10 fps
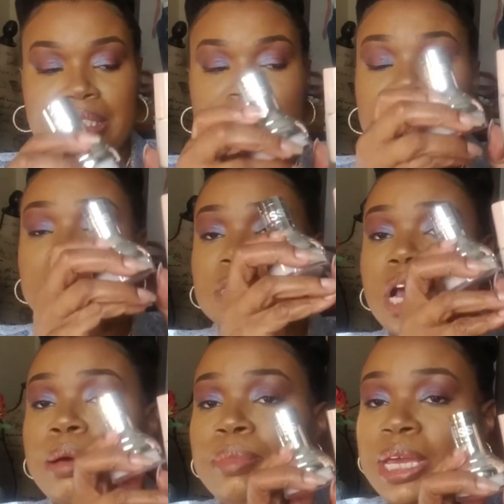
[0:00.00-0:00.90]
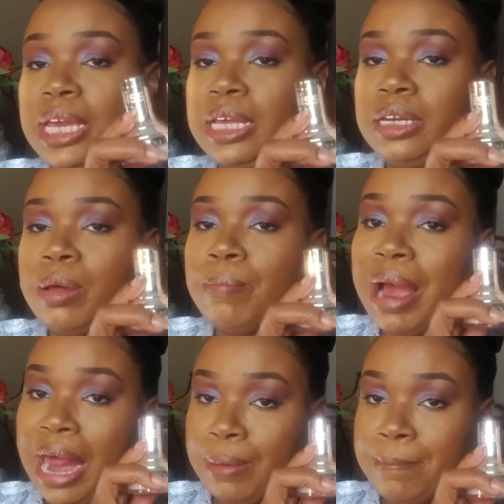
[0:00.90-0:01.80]
These come in
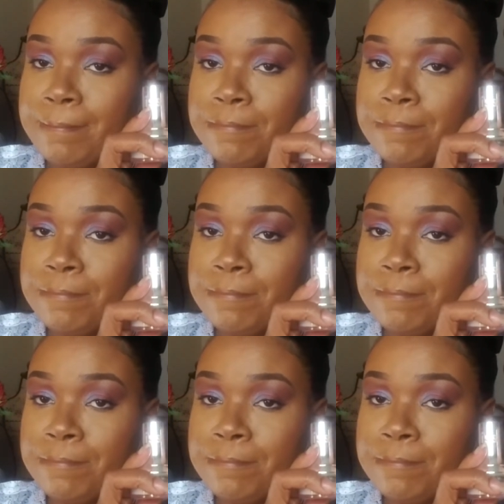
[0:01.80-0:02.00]
bottom.